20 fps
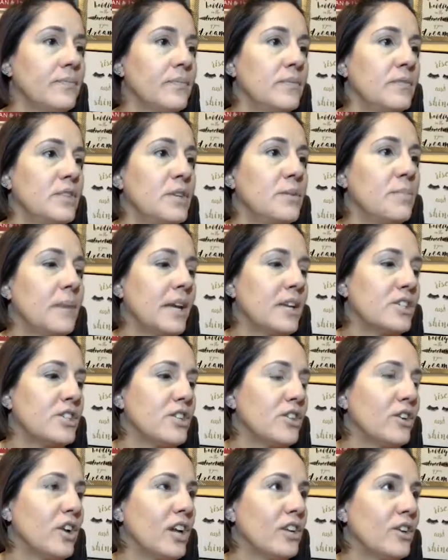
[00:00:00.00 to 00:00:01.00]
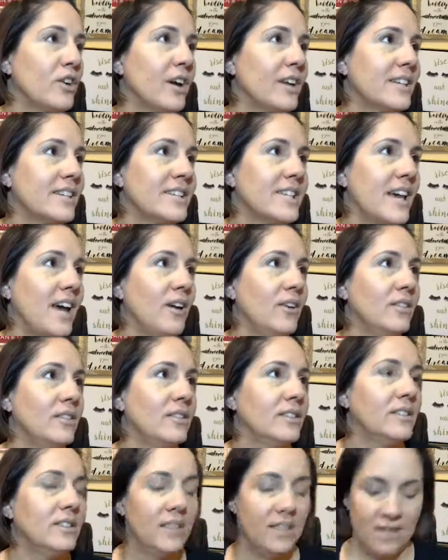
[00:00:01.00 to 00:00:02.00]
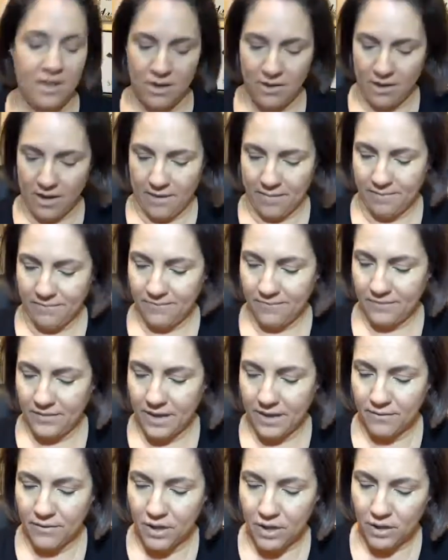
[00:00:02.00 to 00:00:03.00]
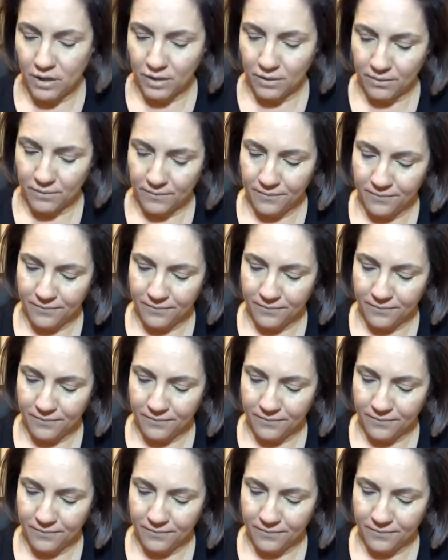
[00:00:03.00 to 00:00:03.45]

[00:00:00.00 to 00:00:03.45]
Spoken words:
Do you make sure you got a towel? Yeah. Okay. Love you.